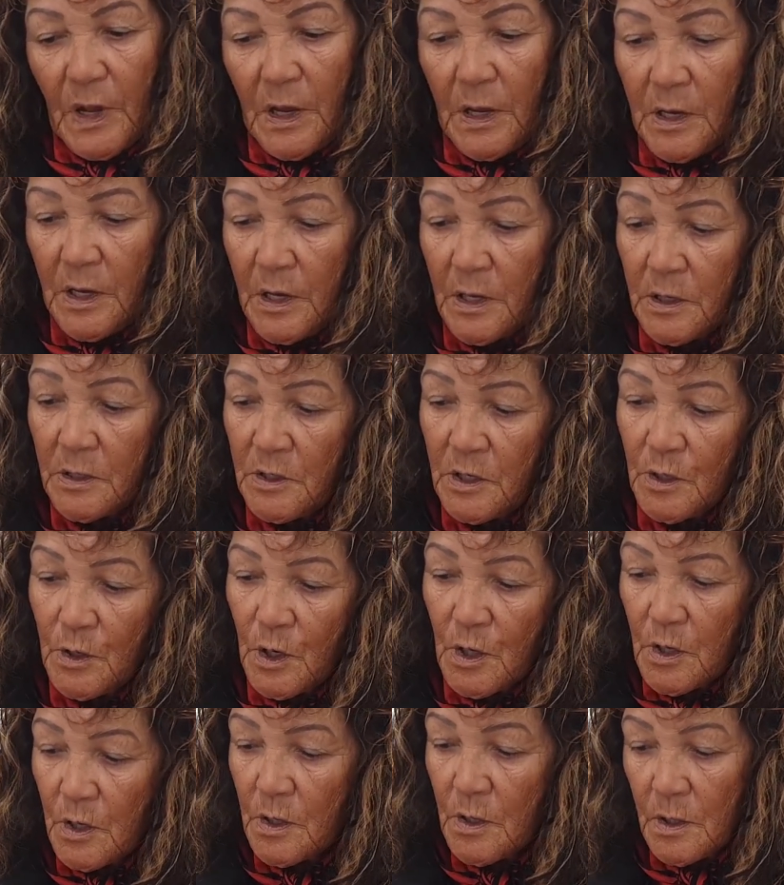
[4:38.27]
And
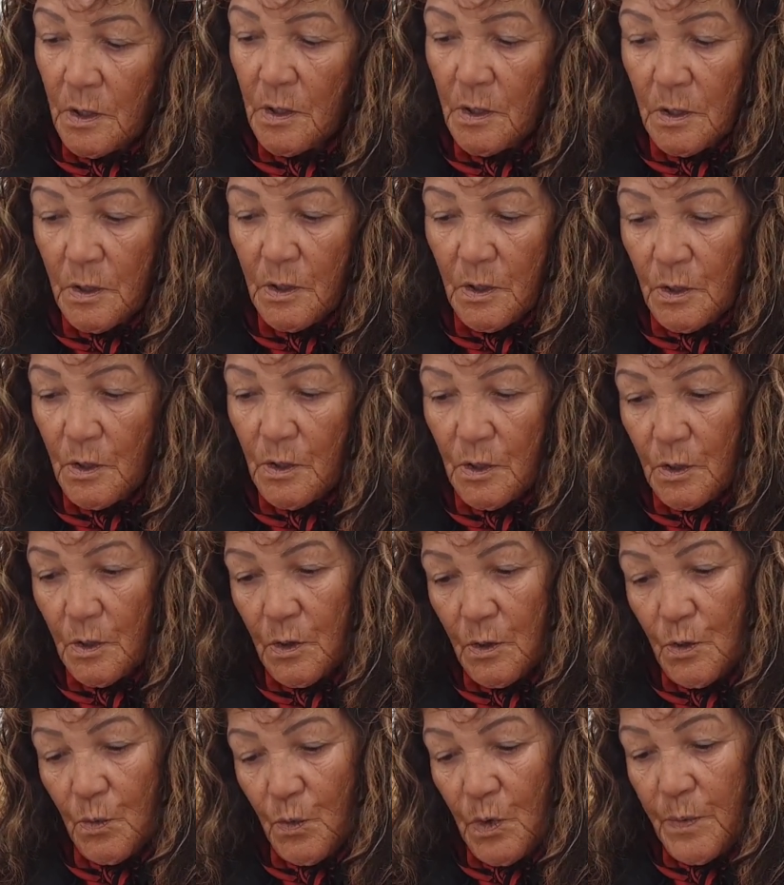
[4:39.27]

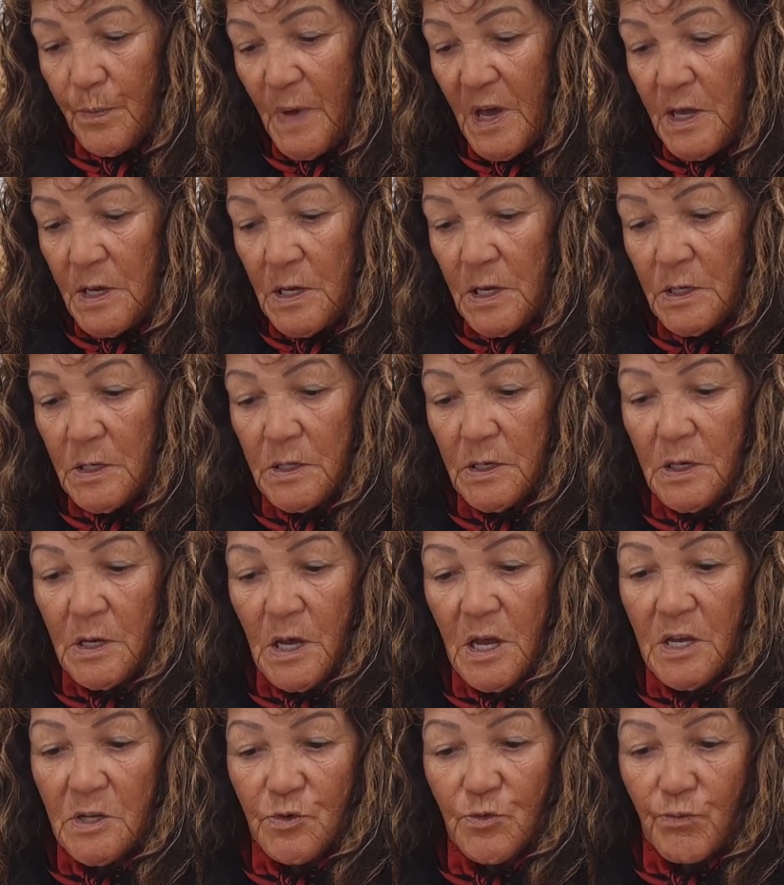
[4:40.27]
we make it
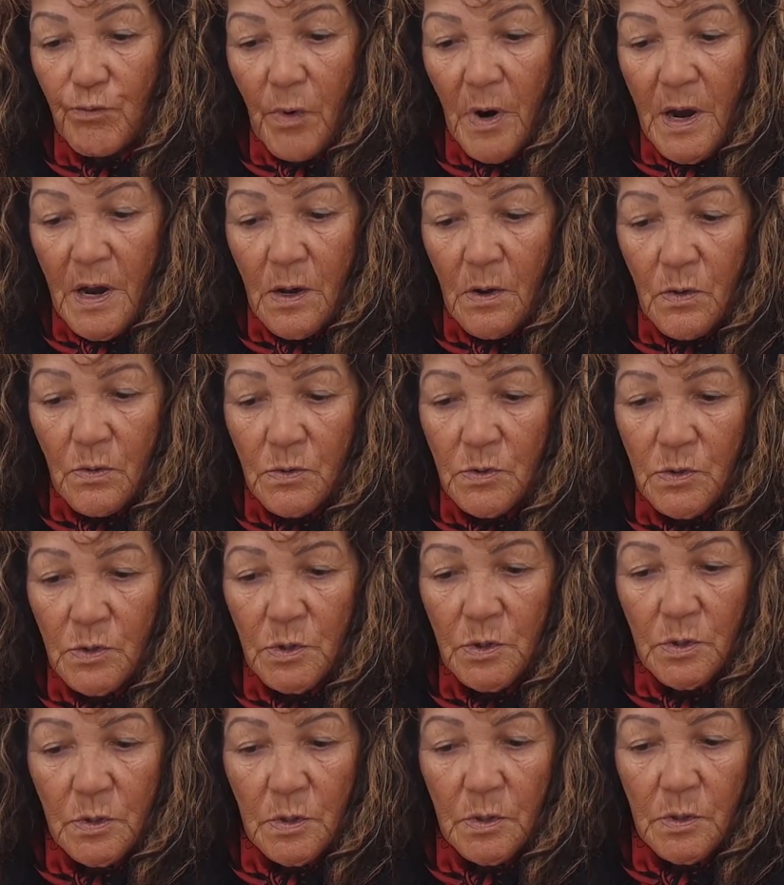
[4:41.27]
as round
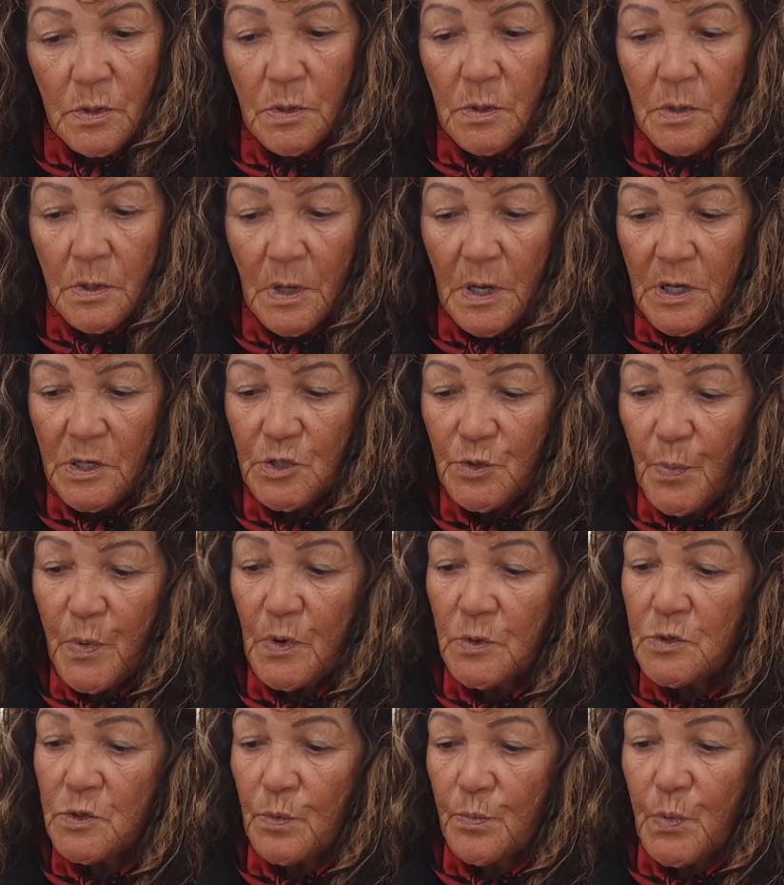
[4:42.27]
as
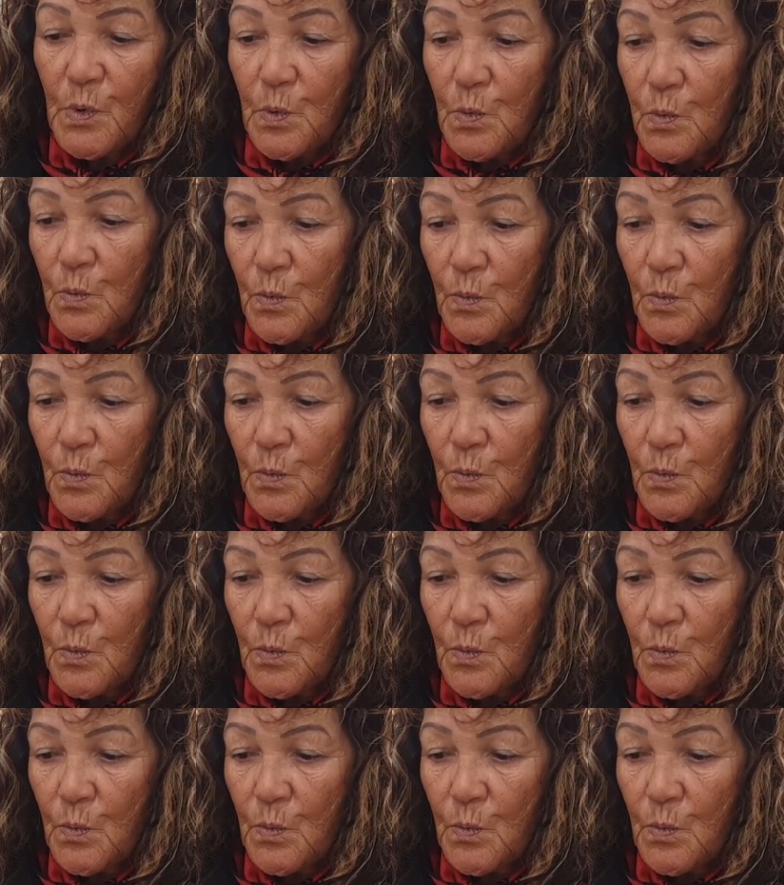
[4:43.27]
possible.